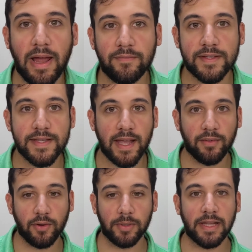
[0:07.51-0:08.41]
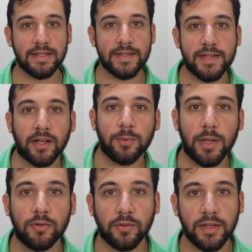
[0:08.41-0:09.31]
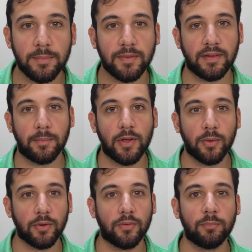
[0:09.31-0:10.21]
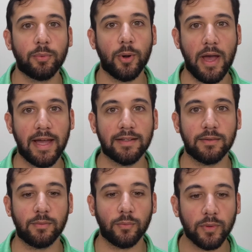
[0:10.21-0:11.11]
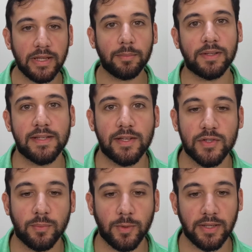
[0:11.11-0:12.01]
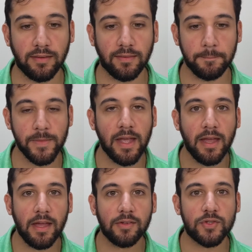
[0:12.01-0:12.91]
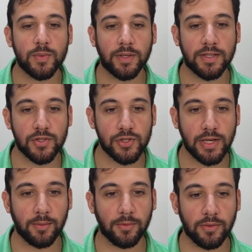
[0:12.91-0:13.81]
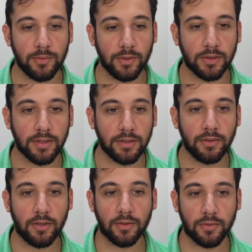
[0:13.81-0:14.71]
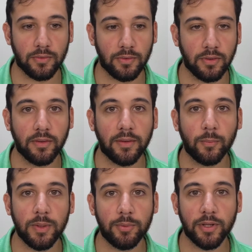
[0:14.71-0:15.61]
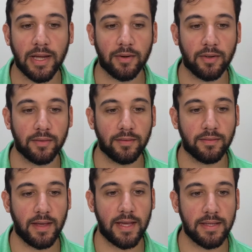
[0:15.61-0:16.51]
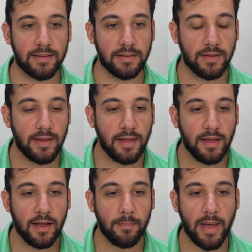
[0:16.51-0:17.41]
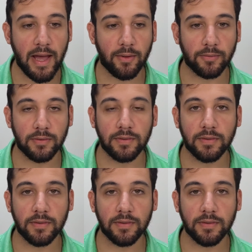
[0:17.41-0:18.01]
Timothy Salzer. I'm a licensed occupational therapist, and I'm the owner of Proactive Rehabilitation and Wellness. Just wanted to share with you a little article that we put out on the site about